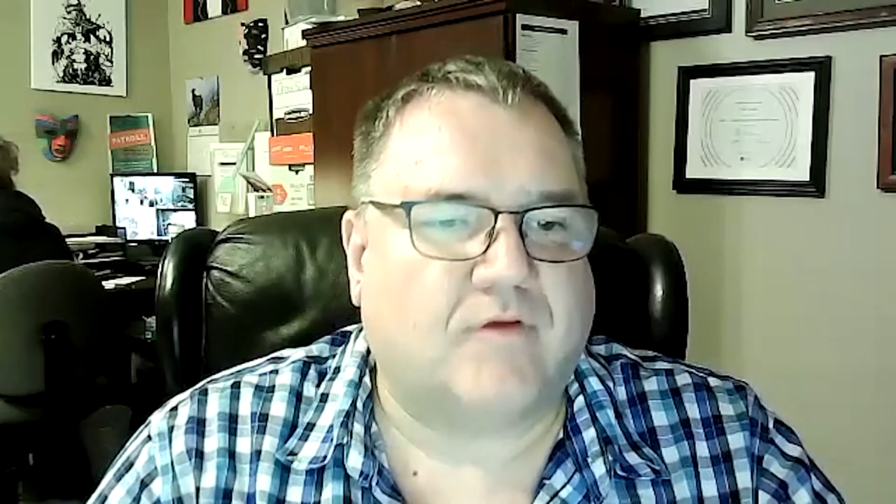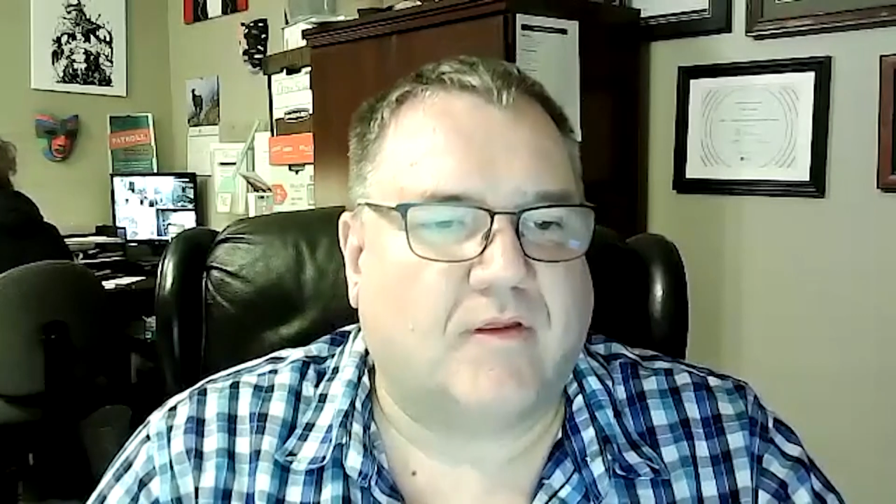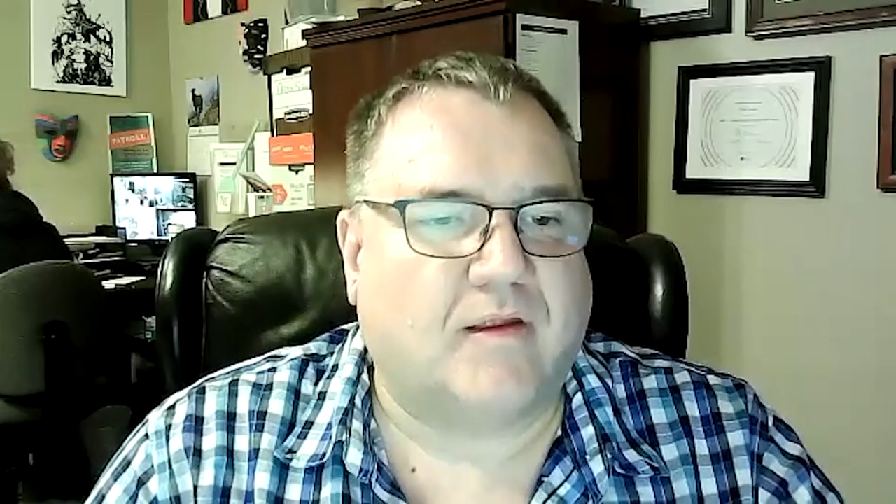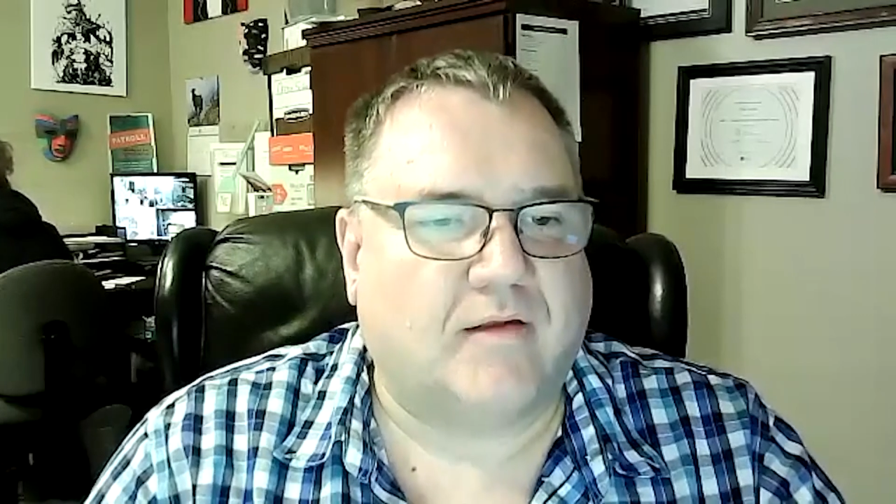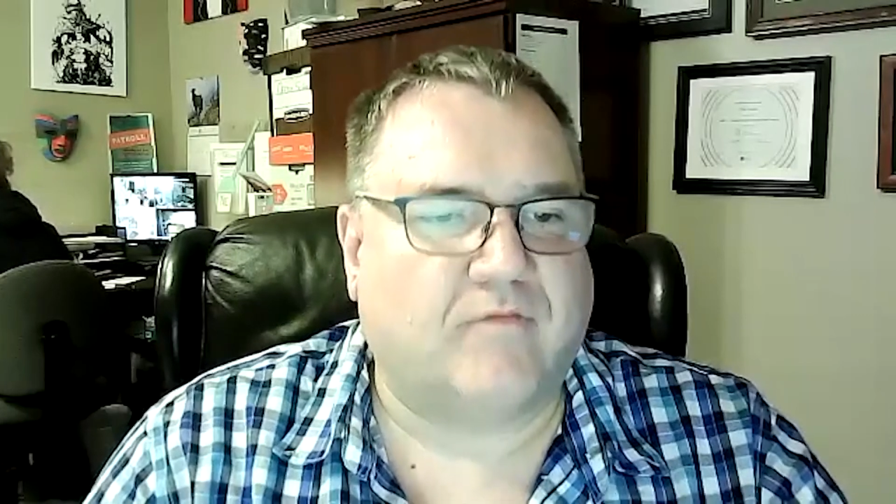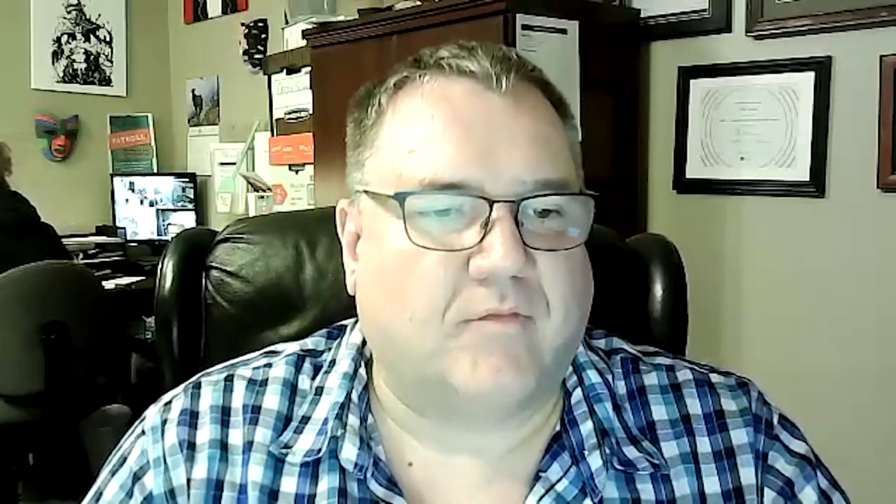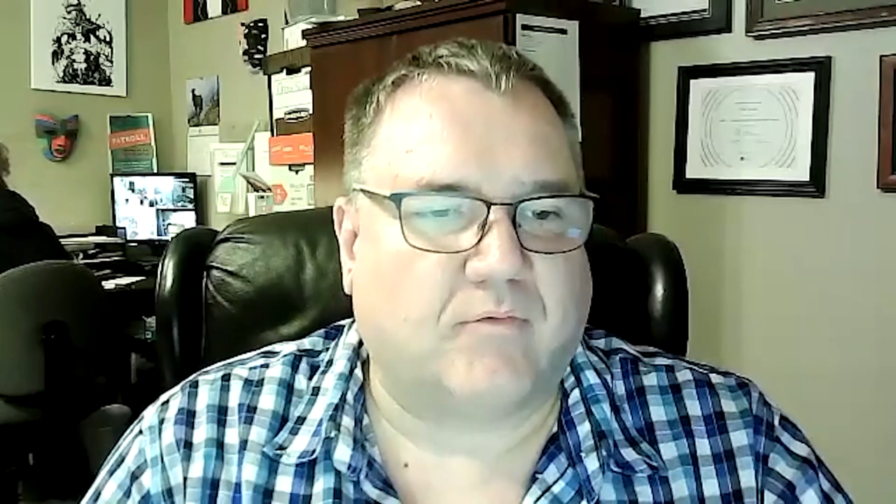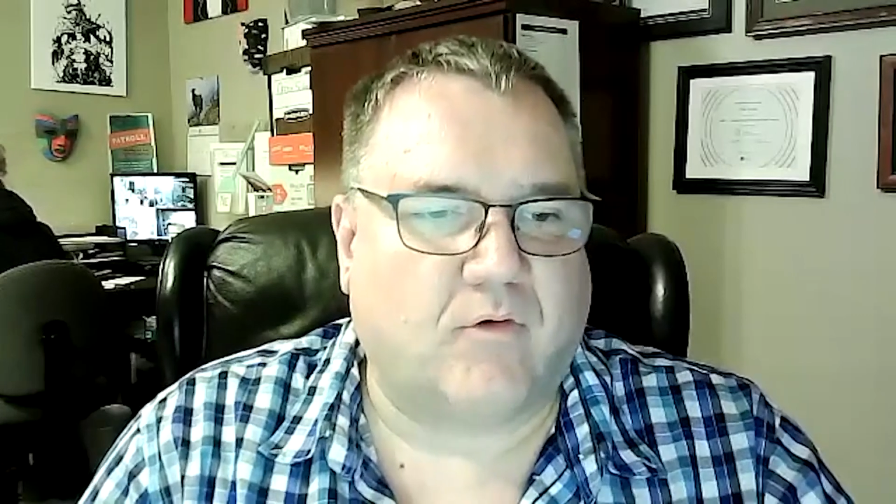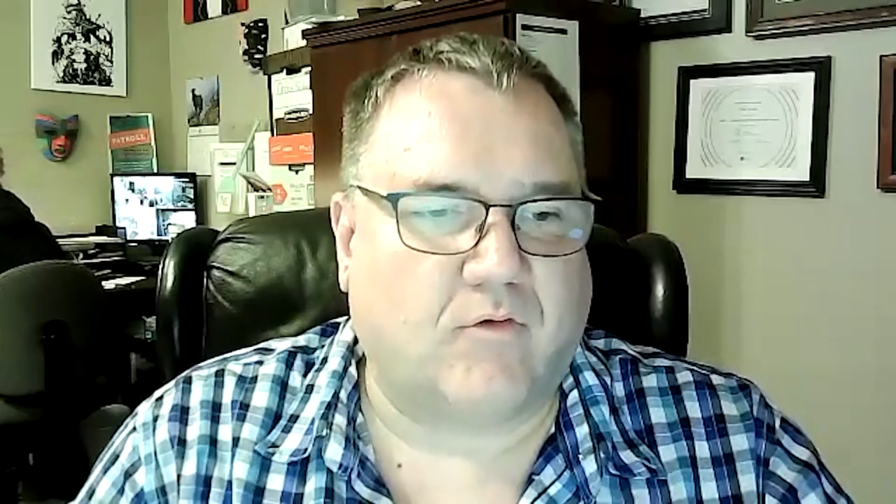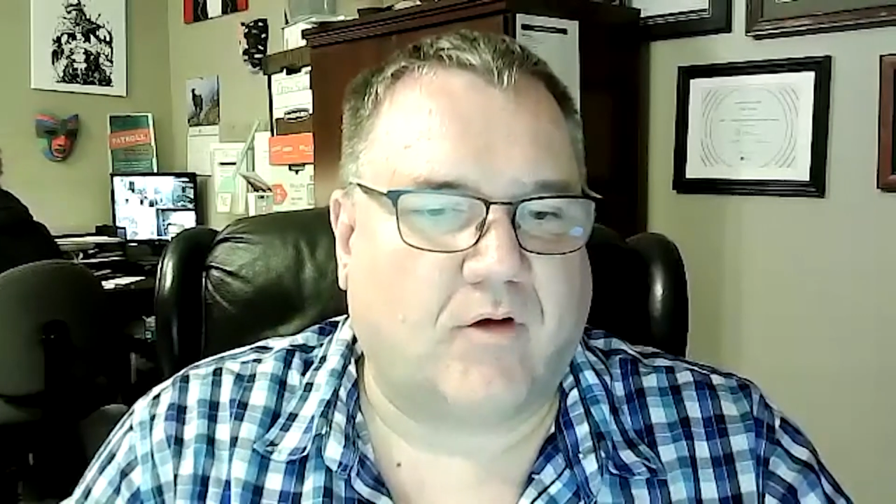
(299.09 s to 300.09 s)
they leave the
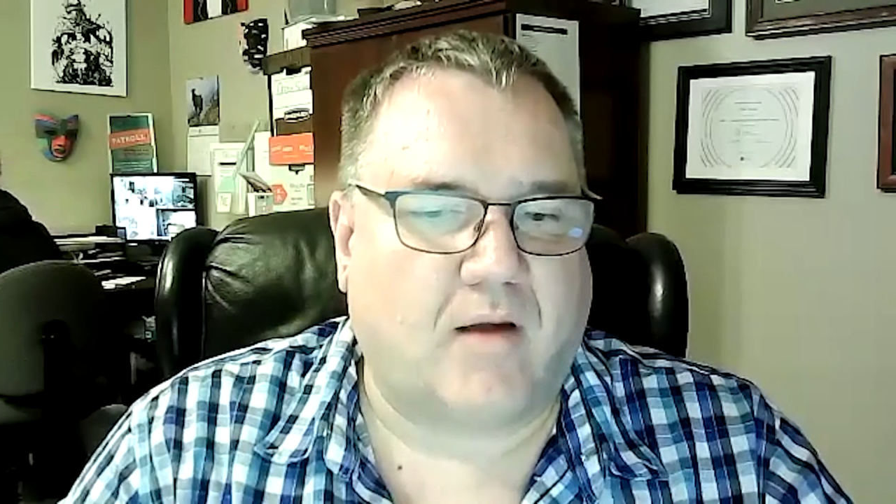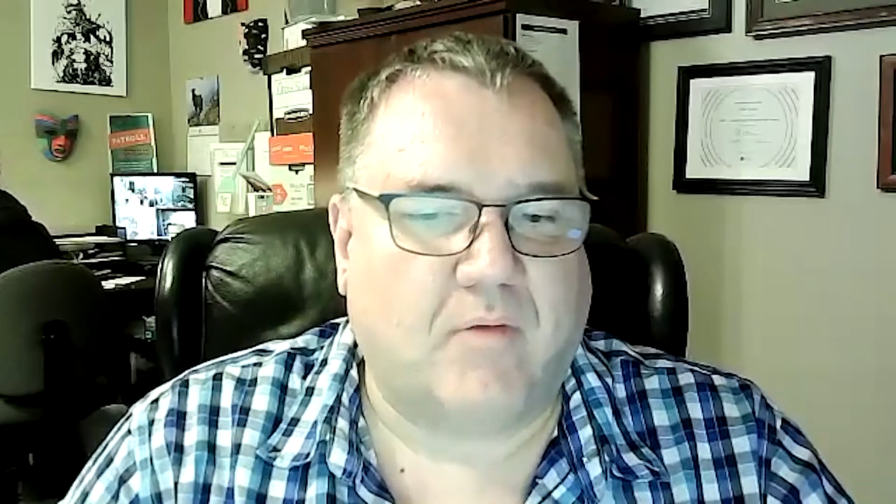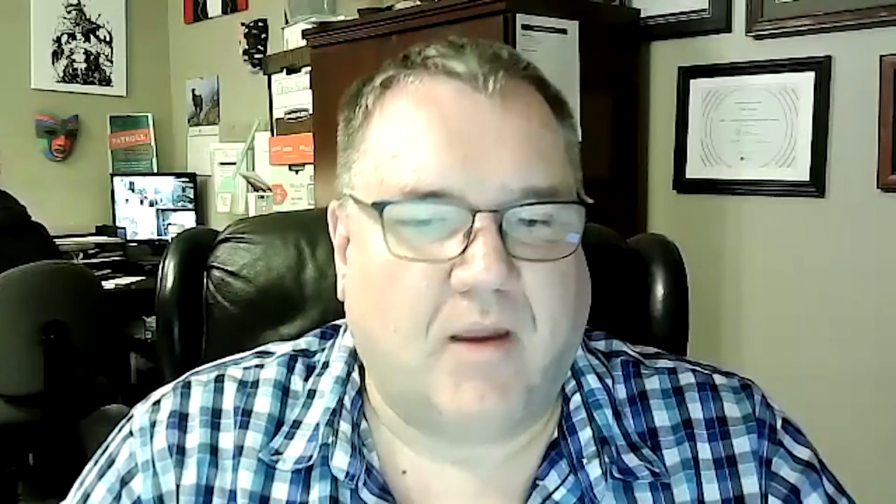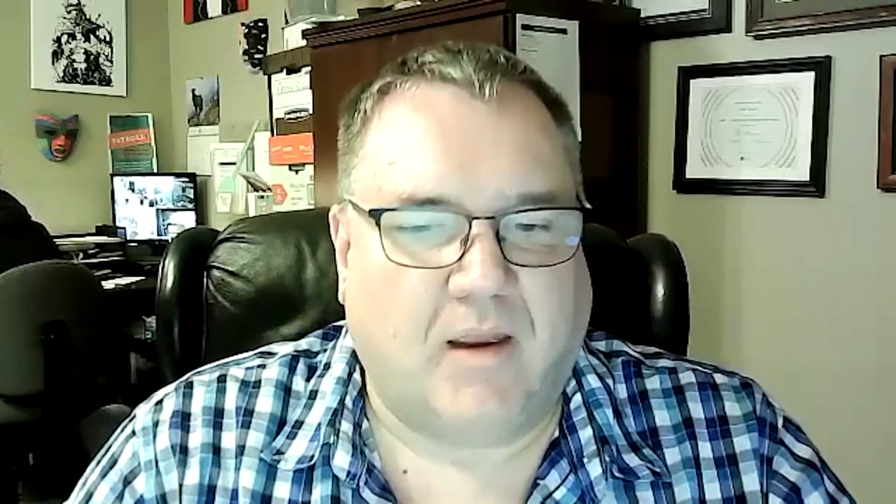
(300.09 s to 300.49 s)
program.